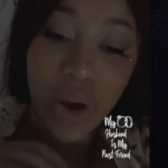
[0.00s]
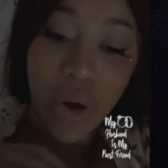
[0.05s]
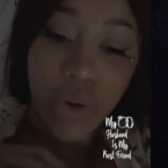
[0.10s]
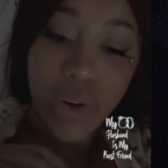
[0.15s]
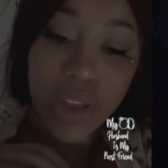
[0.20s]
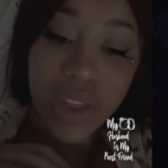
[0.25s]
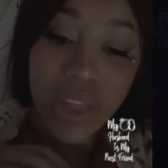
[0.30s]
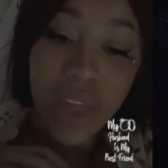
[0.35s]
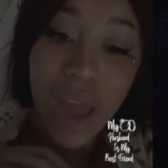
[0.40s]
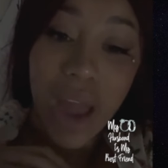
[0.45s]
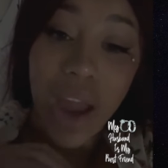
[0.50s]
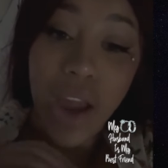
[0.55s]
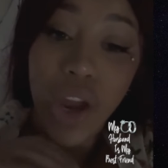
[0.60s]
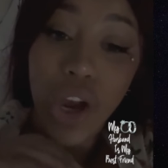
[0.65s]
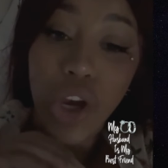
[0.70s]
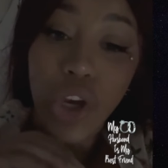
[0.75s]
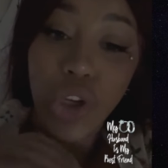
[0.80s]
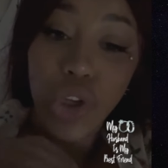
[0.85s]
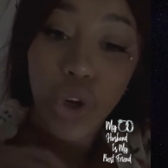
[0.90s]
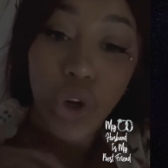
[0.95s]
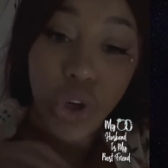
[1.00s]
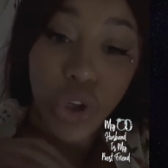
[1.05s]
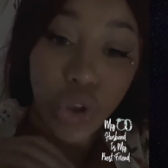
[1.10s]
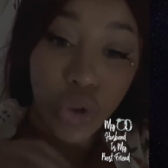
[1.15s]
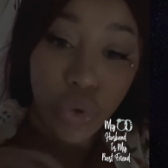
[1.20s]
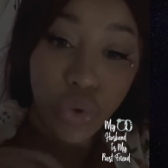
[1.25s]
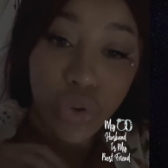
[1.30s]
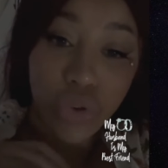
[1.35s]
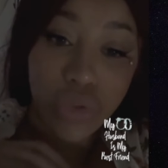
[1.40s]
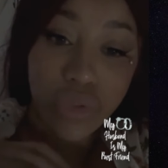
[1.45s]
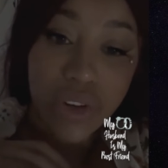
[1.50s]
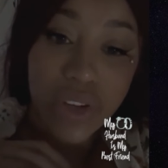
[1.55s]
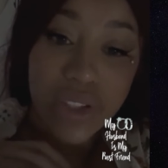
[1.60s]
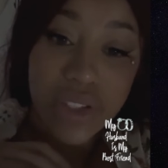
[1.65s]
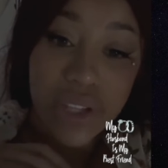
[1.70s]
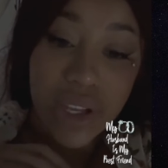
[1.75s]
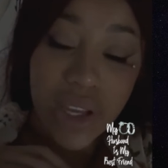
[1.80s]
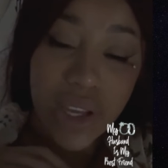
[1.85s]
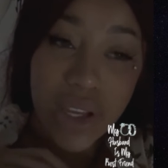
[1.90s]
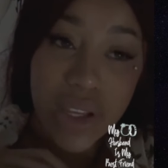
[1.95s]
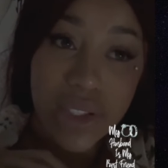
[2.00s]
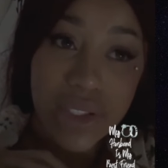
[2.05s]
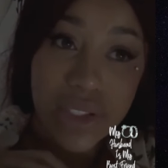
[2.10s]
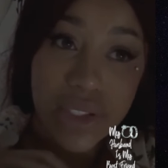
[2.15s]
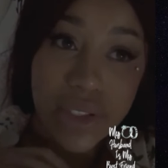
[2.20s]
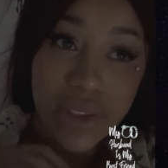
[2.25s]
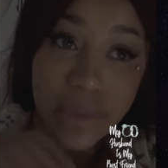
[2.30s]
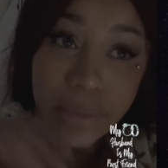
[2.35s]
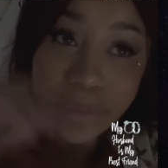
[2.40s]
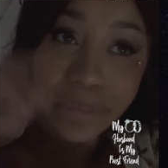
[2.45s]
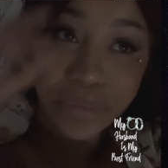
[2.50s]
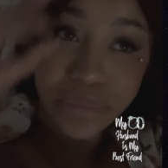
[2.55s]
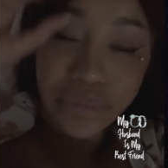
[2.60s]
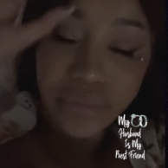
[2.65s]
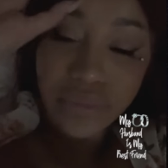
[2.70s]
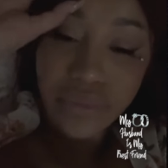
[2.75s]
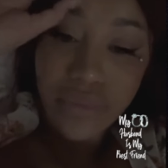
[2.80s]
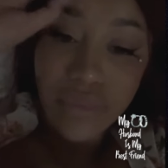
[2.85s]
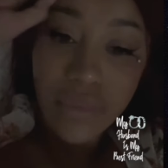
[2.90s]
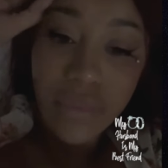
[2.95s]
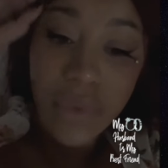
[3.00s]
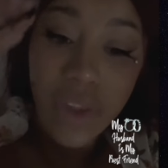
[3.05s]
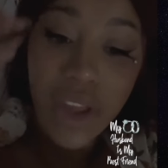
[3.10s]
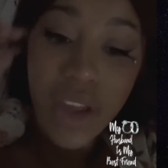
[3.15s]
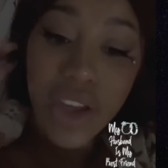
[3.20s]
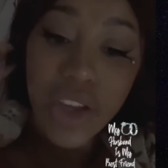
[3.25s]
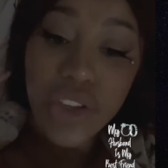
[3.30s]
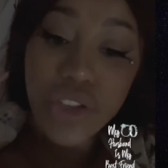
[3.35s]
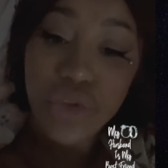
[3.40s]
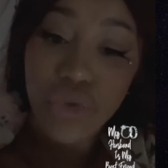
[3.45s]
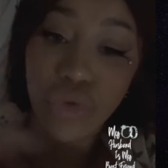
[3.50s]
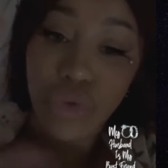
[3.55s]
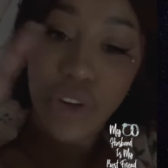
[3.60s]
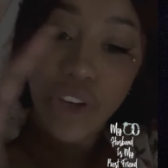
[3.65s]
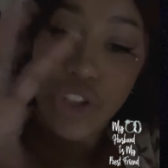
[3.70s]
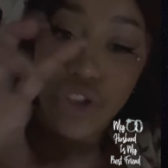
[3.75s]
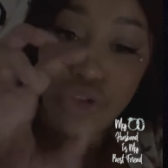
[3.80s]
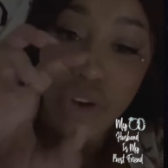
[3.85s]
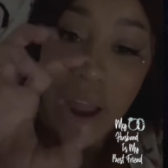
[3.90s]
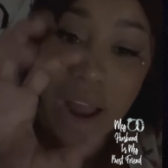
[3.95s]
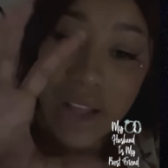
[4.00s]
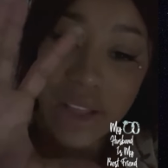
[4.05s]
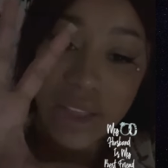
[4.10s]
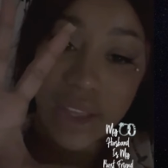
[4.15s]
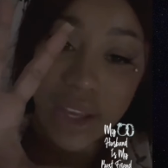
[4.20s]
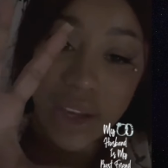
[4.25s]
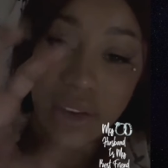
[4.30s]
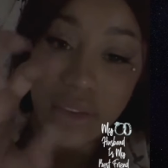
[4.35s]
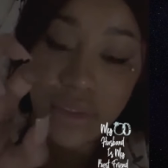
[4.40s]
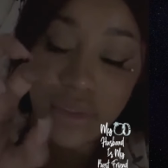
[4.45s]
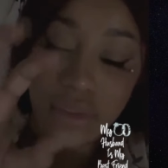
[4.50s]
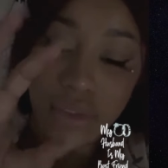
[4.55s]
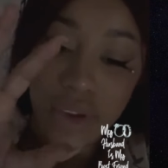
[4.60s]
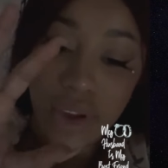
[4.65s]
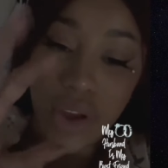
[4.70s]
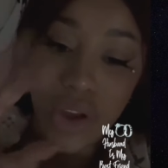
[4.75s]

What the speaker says: Not only that, your uterus is retracting.